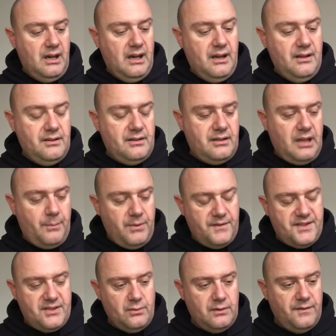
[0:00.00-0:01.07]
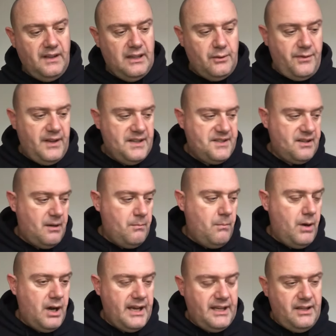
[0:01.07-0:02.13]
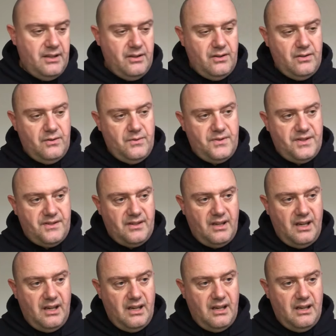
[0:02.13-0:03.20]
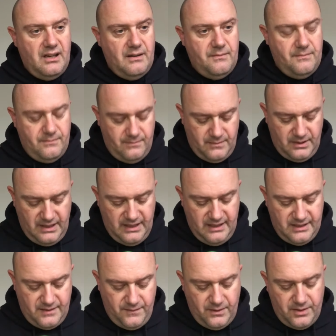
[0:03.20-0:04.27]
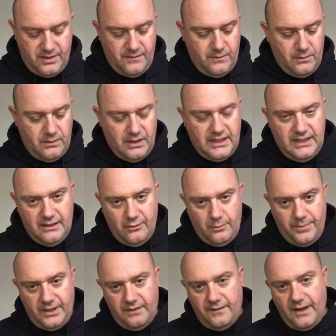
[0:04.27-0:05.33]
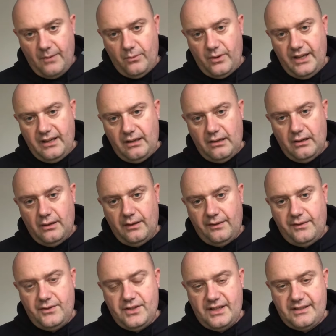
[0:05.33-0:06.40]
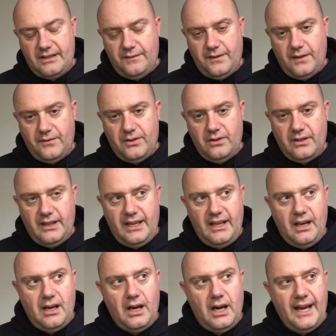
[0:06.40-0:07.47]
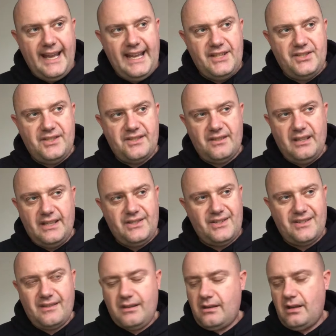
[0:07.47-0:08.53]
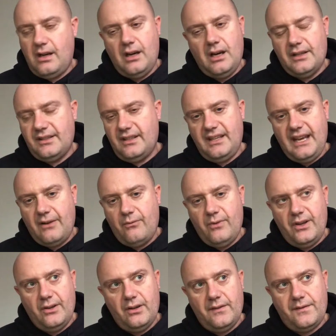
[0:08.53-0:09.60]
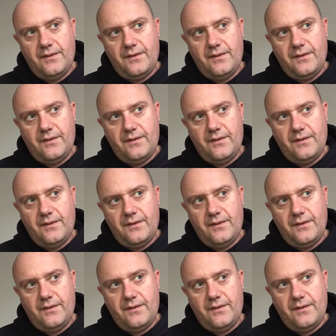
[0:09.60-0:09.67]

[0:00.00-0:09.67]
Couple of sort of little things that I might use is, first of all, a little bit of emery cloth, just if I've got any high edges that I just can't get rid of